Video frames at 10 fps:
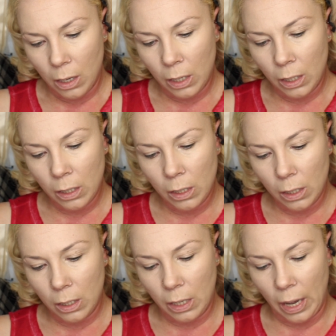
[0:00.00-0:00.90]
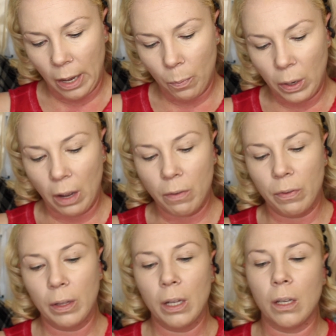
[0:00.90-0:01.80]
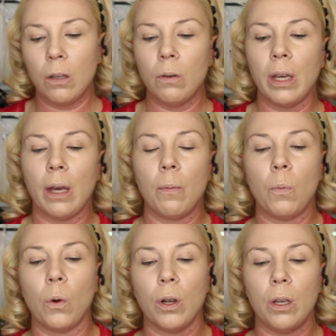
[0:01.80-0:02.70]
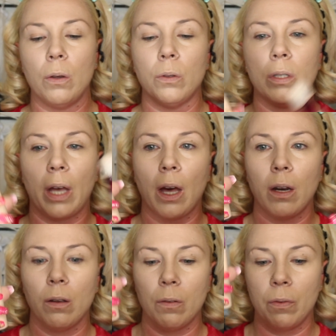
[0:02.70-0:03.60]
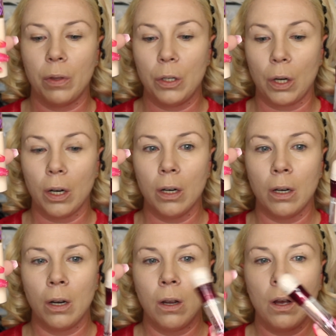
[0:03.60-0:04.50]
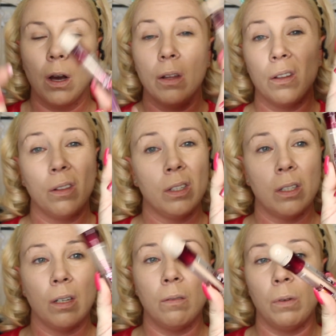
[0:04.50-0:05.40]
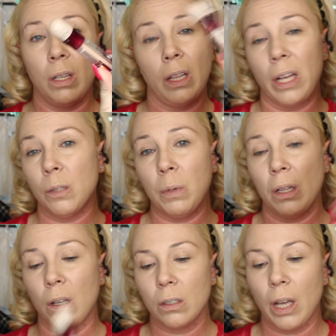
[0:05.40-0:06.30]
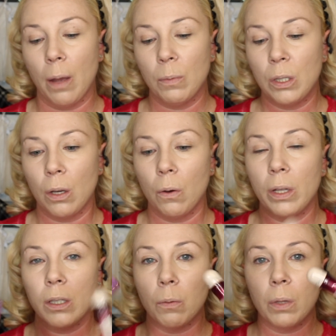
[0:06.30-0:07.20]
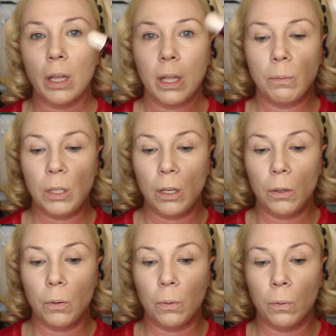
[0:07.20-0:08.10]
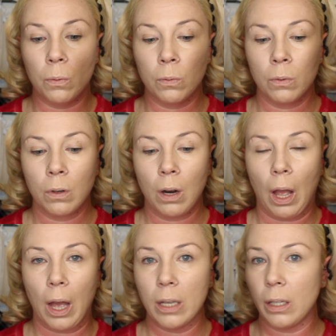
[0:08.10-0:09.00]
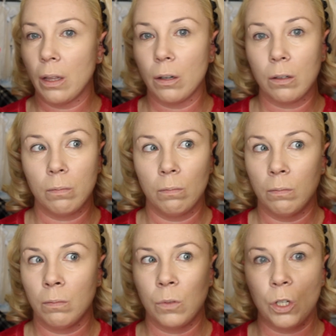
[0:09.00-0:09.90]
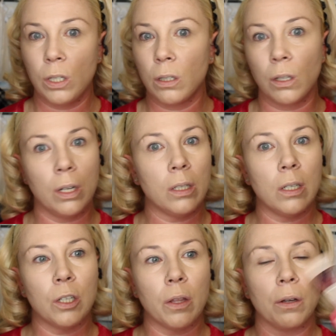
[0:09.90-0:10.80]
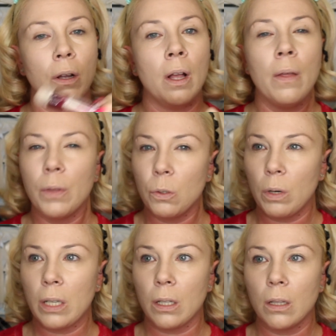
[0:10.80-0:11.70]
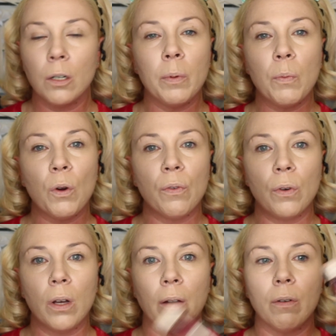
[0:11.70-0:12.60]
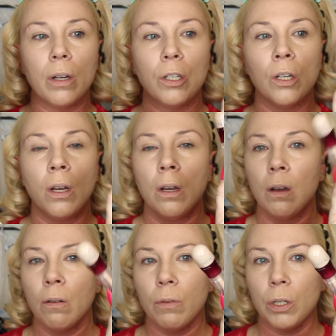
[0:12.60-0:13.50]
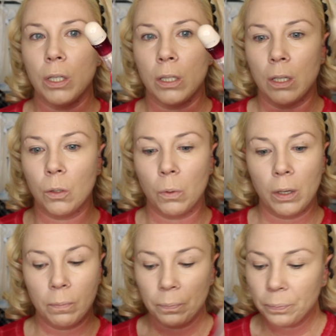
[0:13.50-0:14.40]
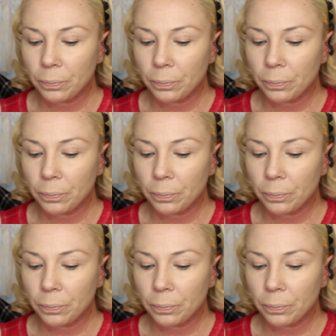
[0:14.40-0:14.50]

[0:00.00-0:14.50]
It doesn't say, but I feel like you get more use out of the Tarte, although this did really last me a long time. So it's completely up to you. I say they're just as good as each other. This one has a little bit more full coverage versus this one.